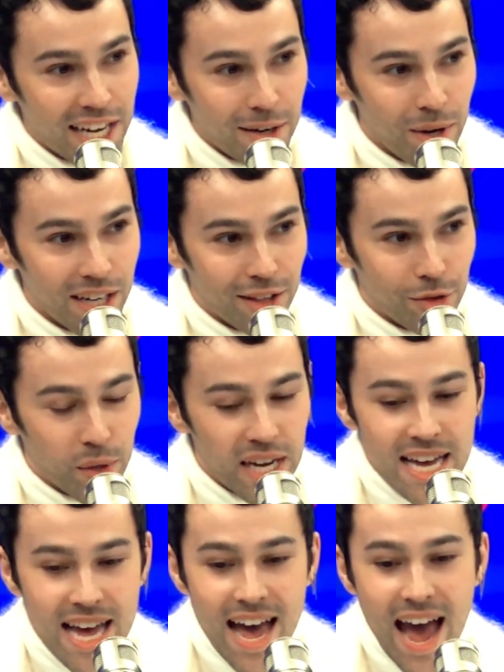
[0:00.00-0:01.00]
anyone at
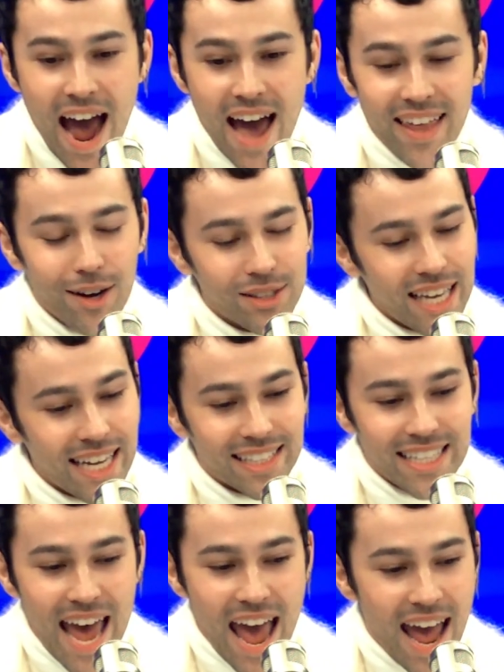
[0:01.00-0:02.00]
three. Wow. And I was like,
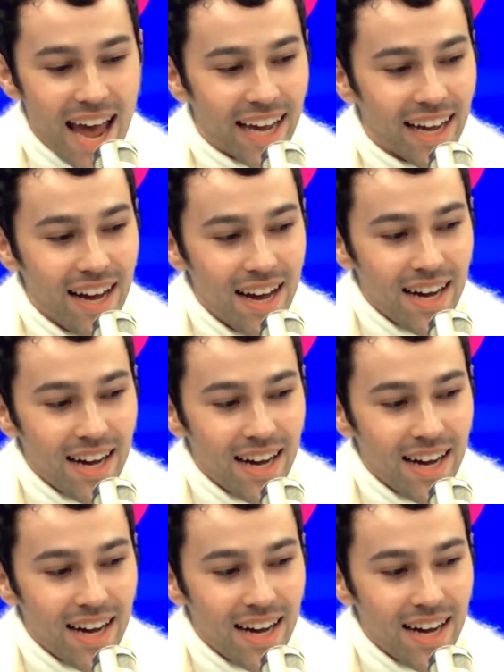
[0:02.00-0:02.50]
dang.